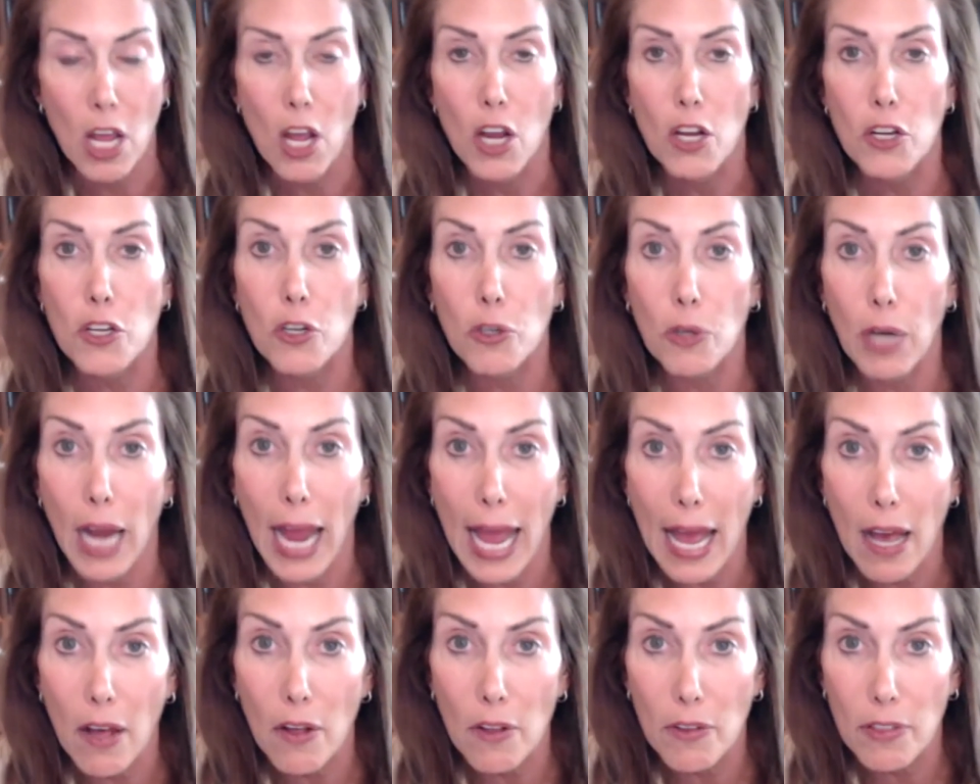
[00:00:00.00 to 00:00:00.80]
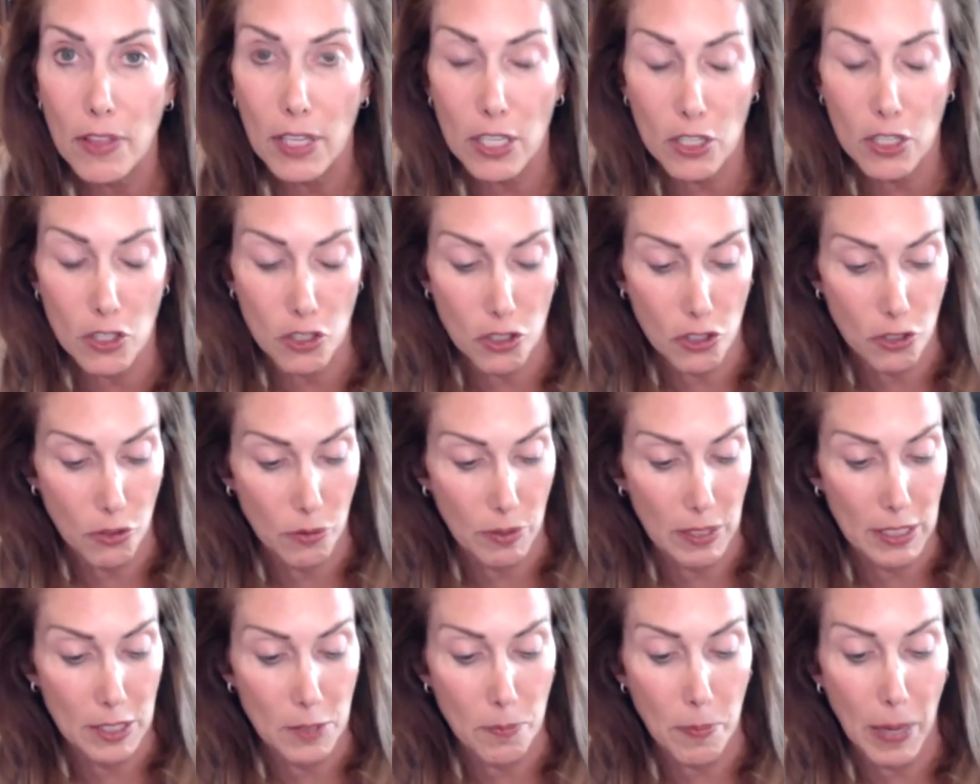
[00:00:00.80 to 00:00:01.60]
your health
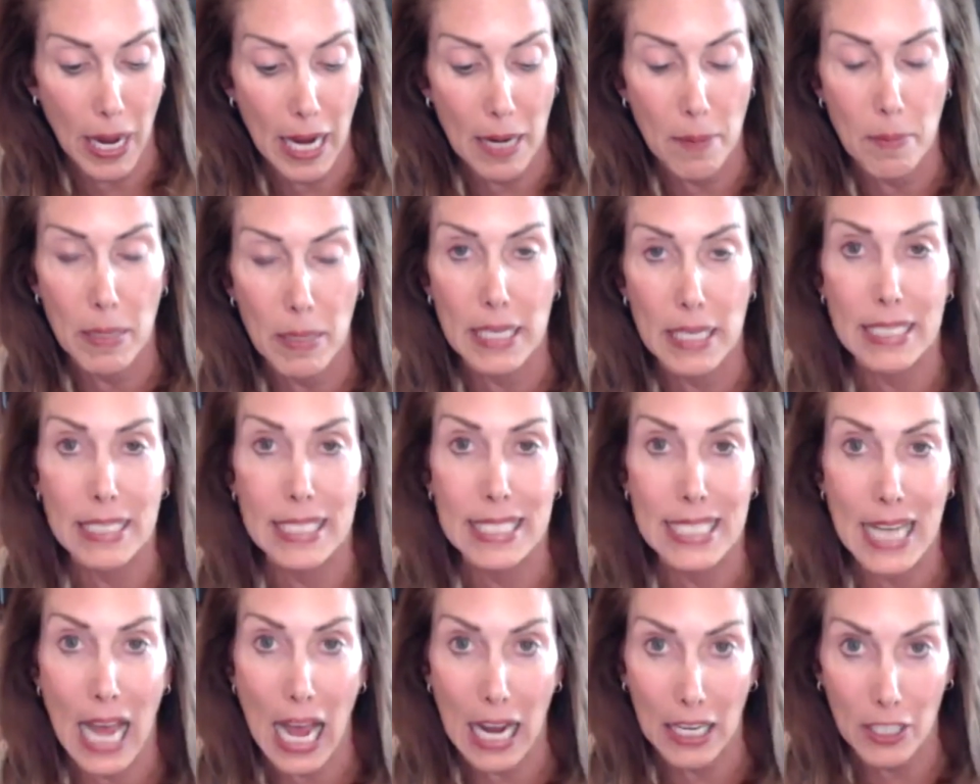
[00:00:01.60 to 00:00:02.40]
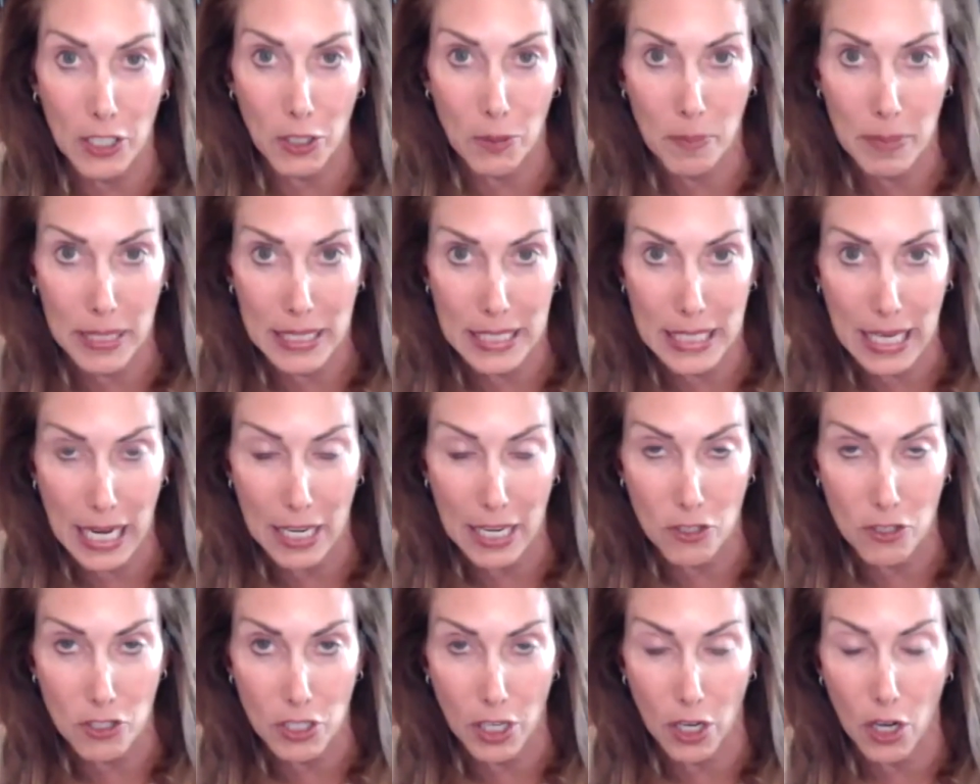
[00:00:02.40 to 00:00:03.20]
insurance payment
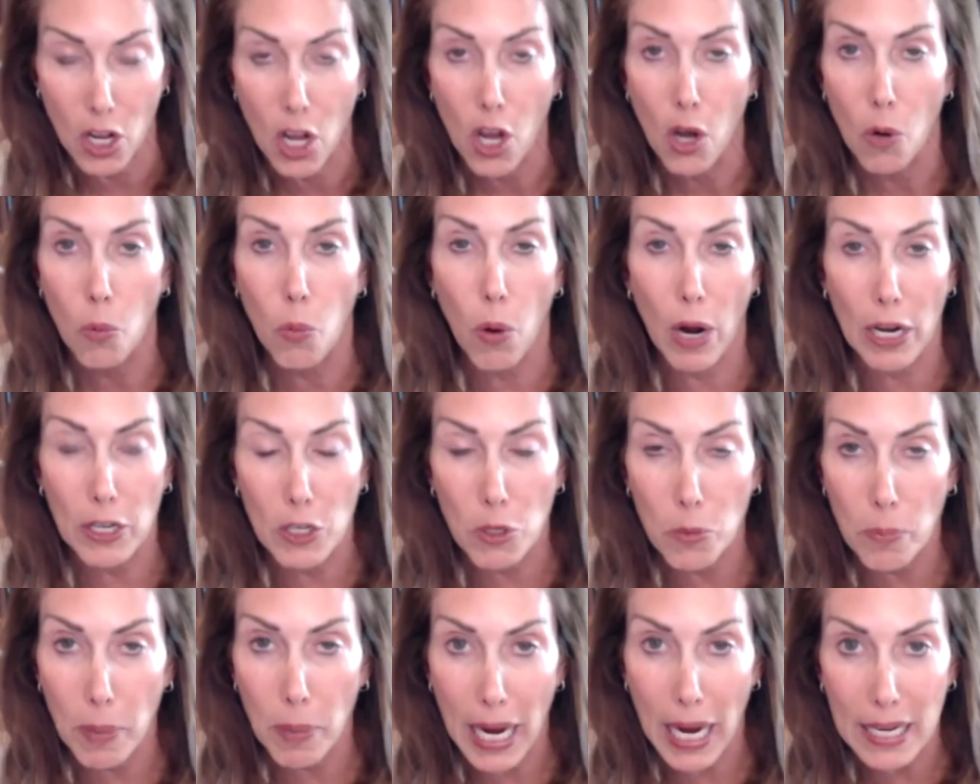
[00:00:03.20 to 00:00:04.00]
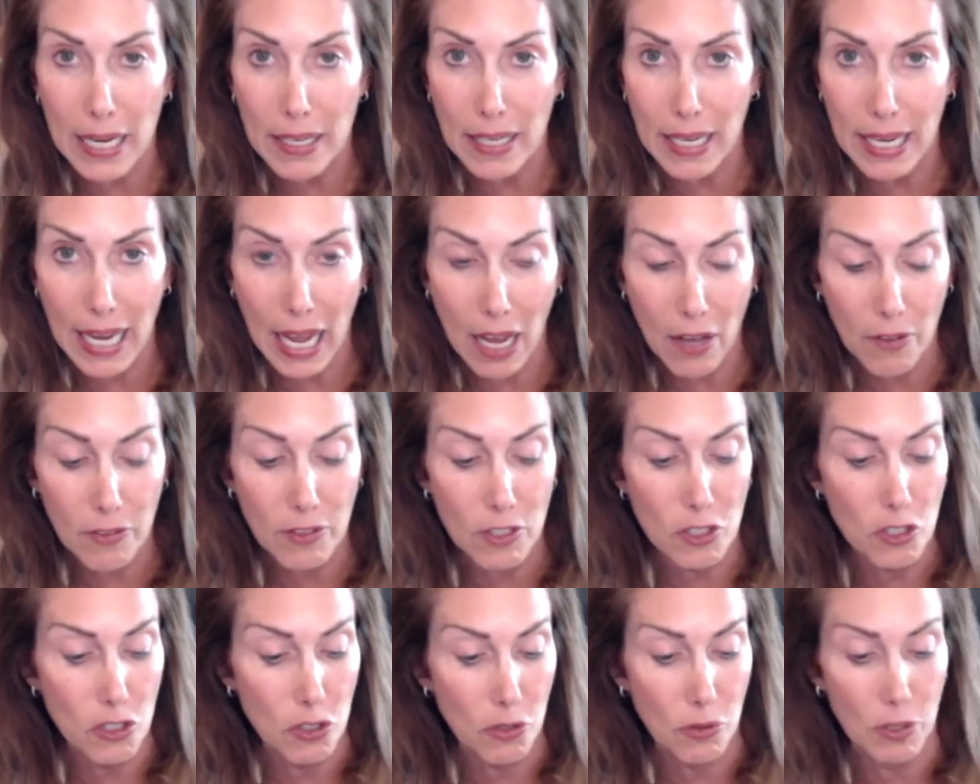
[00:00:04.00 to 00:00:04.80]
documentation, what you paid in health
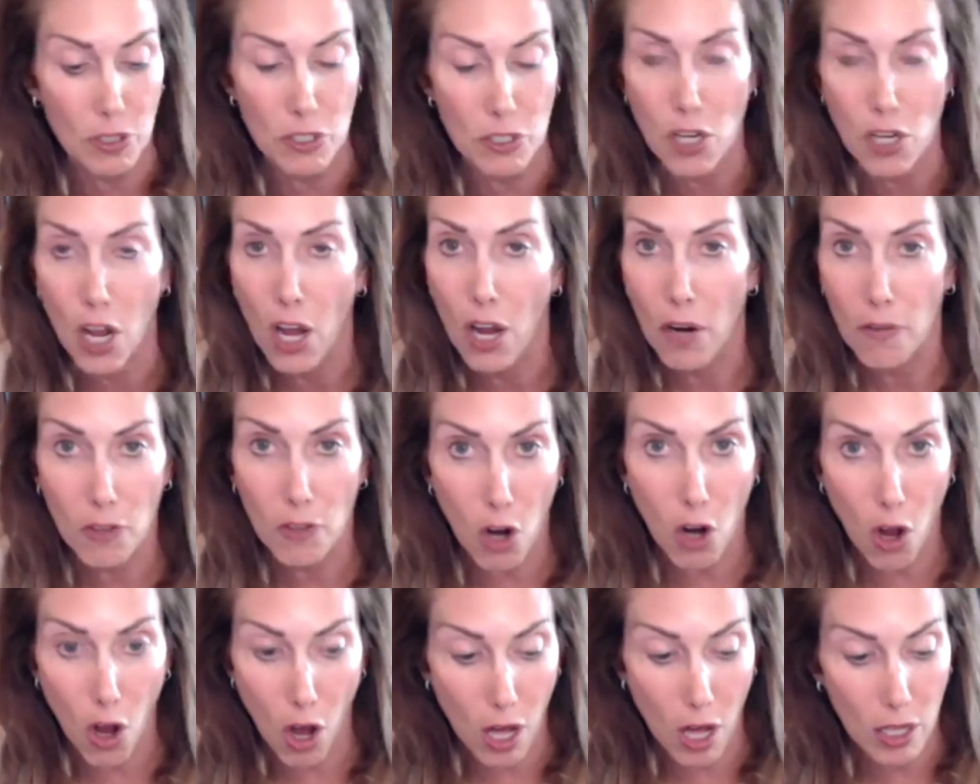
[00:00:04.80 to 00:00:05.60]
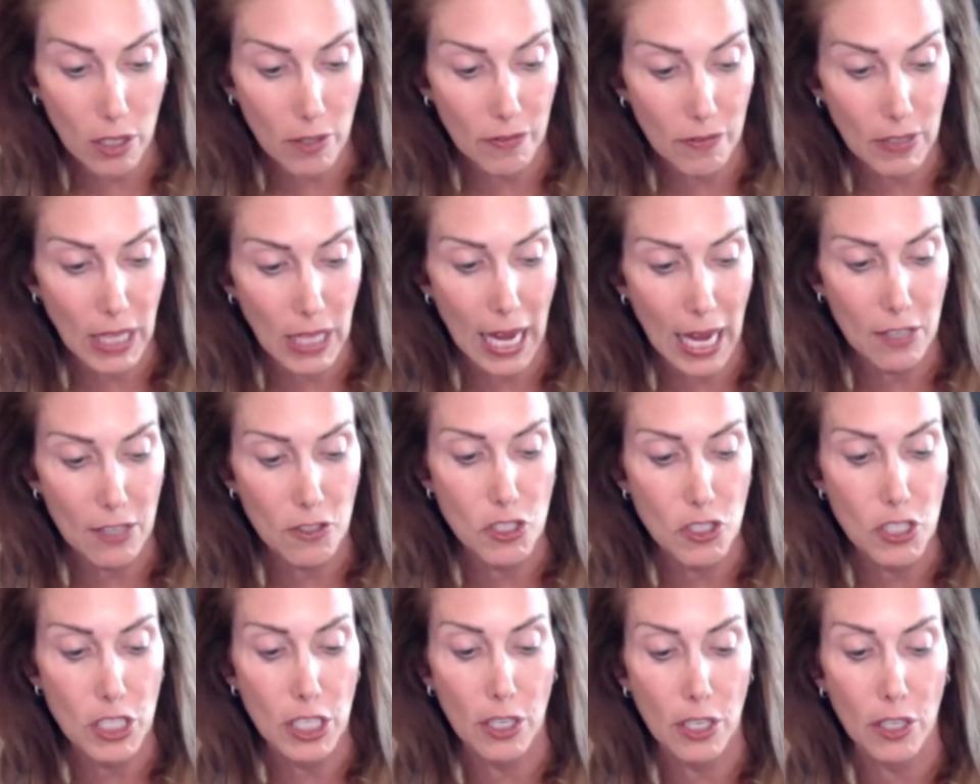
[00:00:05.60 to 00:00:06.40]
insurance for all of
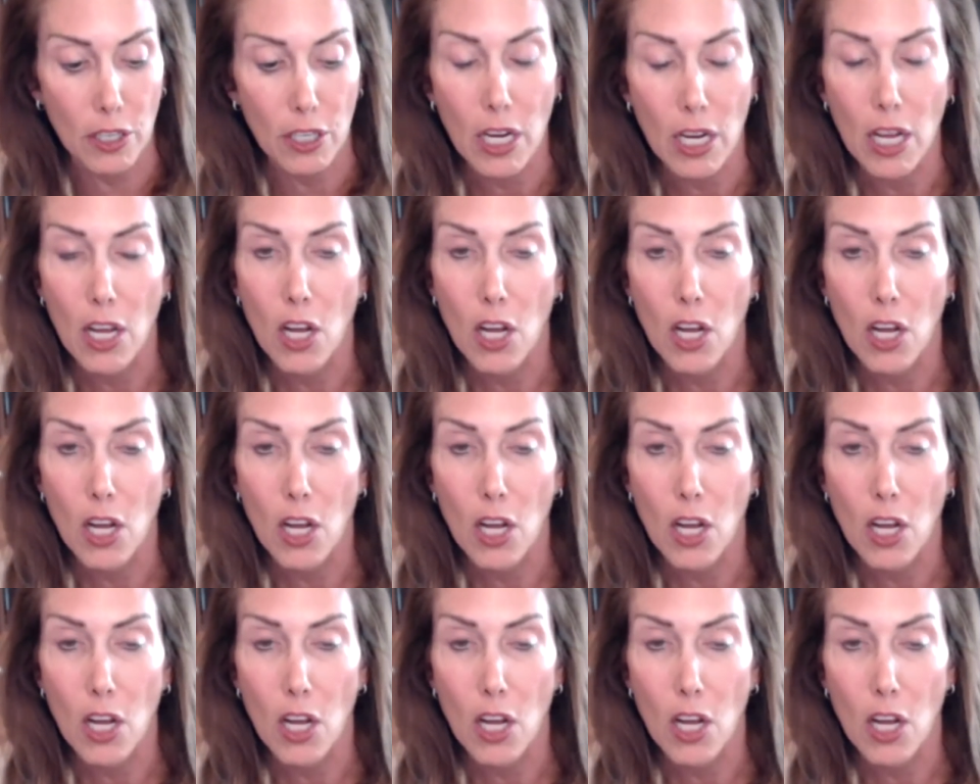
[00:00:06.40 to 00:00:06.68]
last year,